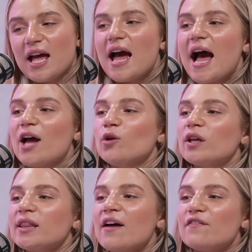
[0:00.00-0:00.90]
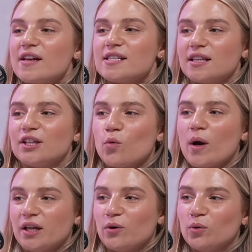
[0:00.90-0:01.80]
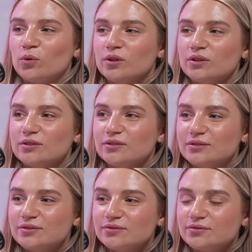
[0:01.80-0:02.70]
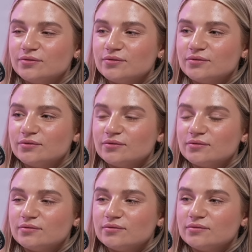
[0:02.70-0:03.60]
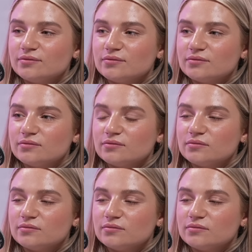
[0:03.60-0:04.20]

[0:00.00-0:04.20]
know. How can that physically go in a hole? I just don't want to be mean because I know it's